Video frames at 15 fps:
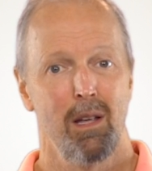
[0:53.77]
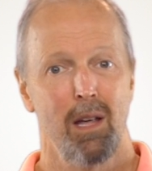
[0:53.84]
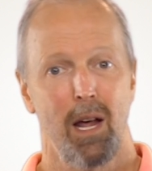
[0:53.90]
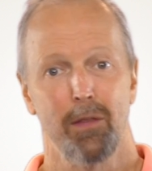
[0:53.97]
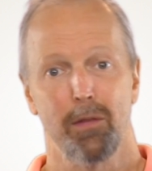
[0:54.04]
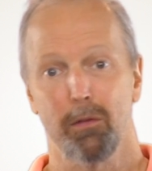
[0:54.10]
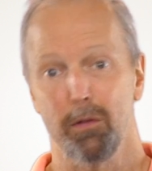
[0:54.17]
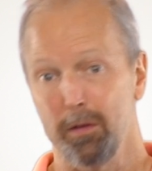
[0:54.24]

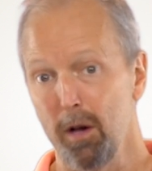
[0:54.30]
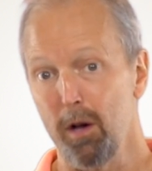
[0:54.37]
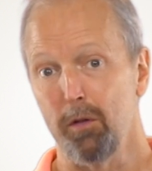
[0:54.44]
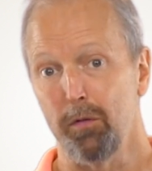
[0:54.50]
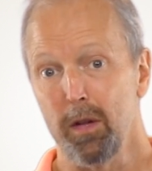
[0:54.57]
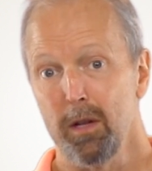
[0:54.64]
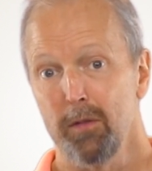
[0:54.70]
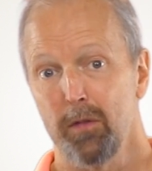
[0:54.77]
As a
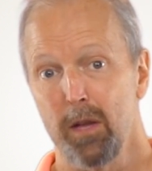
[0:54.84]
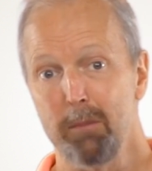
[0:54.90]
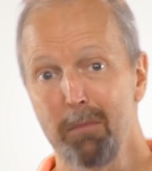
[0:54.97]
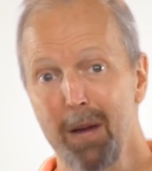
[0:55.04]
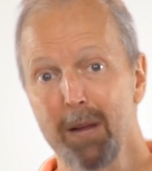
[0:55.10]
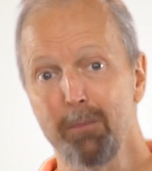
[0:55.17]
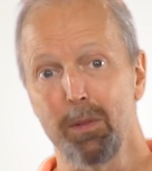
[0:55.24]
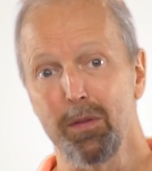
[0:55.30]
result, they
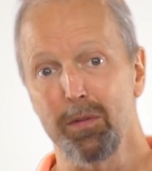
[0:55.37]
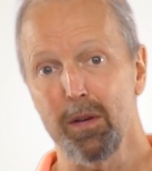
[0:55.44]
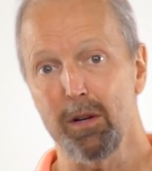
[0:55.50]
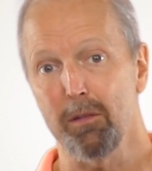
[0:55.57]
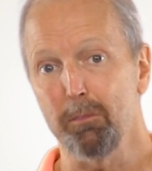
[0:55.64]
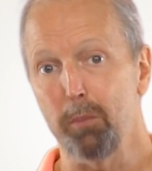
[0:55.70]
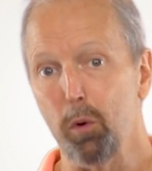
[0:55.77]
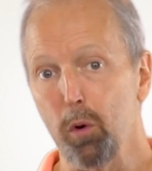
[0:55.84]
might be seen
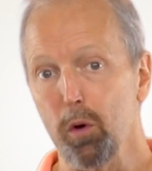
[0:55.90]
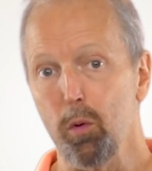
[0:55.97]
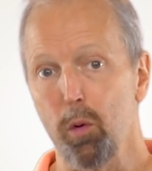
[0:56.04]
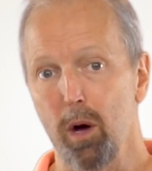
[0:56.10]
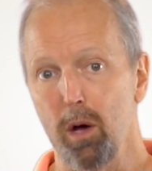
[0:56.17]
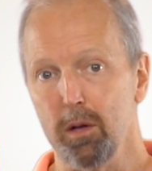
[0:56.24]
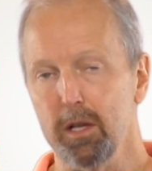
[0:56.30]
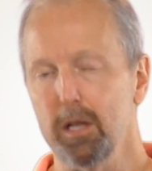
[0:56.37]
as poor
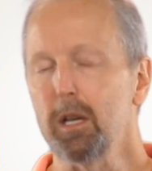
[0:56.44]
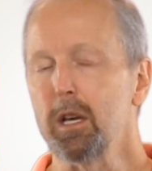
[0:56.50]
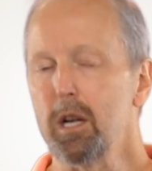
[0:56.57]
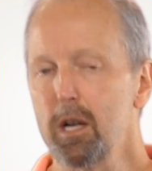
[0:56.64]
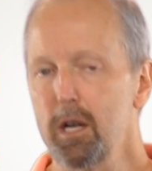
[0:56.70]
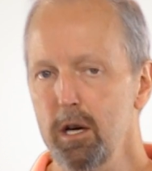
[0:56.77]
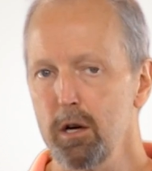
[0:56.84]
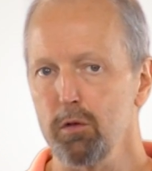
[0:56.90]
quality,
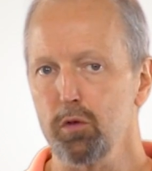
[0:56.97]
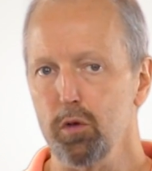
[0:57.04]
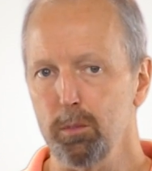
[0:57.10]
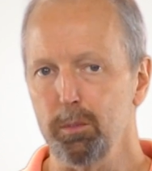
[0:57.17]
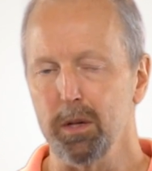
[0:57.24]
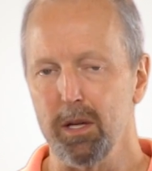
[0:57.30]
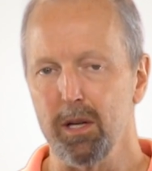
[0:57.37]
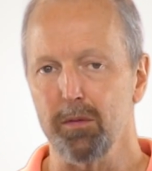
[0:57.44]
near
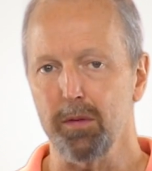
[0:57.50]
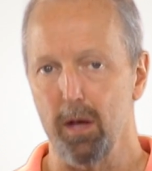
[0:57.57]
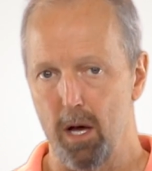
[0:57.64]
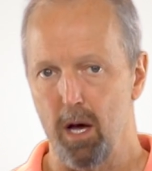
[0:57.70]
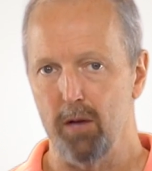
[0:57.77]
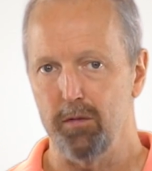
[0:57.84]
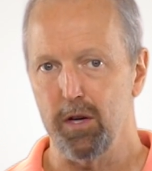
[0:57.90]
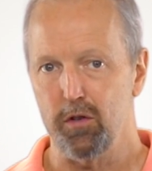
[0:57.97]
duplicates
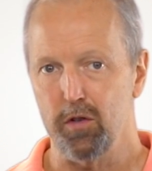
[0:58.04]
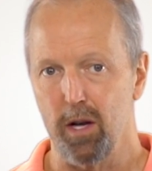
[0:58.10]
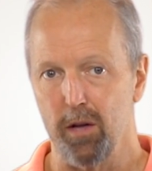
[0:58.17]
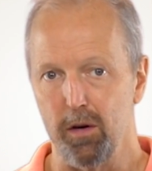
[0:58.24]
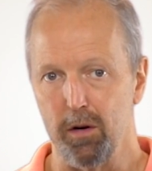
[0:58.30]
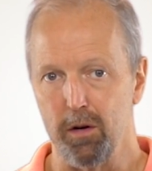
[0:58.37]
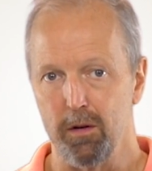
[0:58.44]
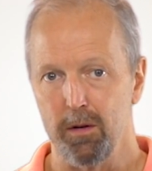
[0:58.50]
of each other.